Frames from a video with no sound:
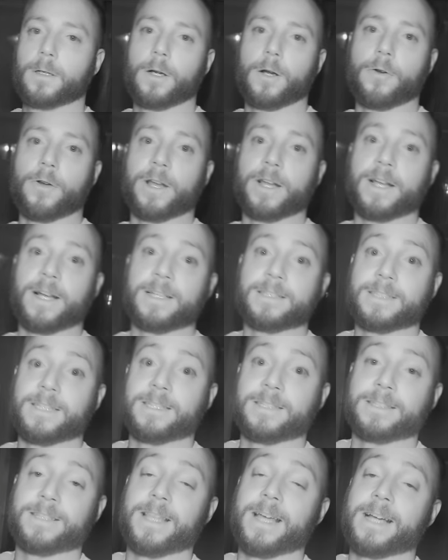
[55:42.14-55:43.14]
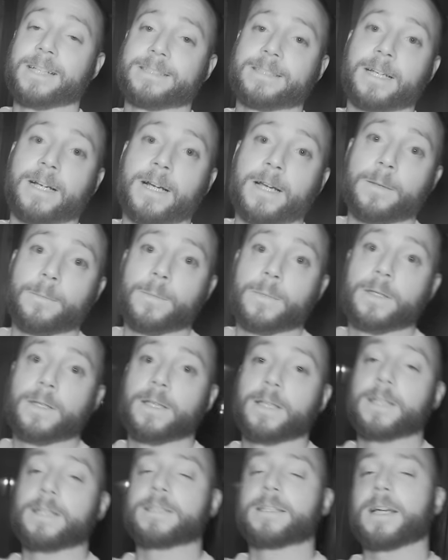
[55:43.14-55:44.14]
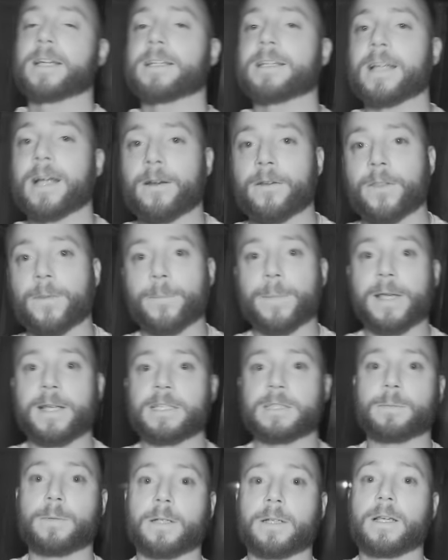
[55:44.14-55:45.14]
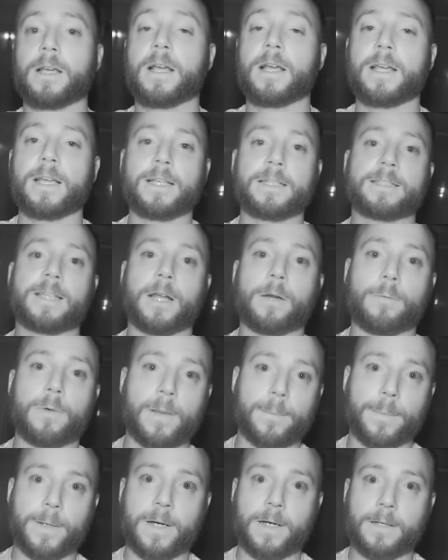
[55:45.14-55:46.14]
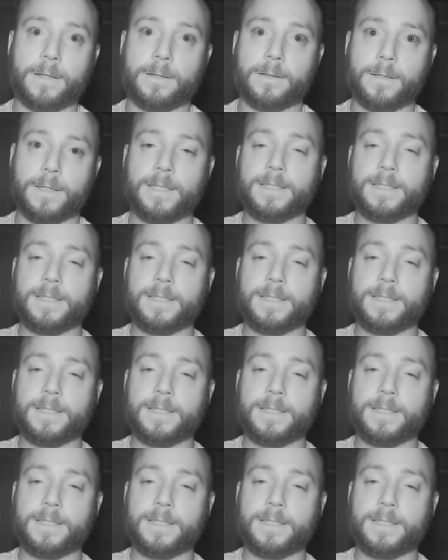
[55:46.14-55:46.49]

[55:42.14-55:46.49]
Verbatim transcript: All right, guys, it is that time. He's heading down to the basement. He's got a REM pod.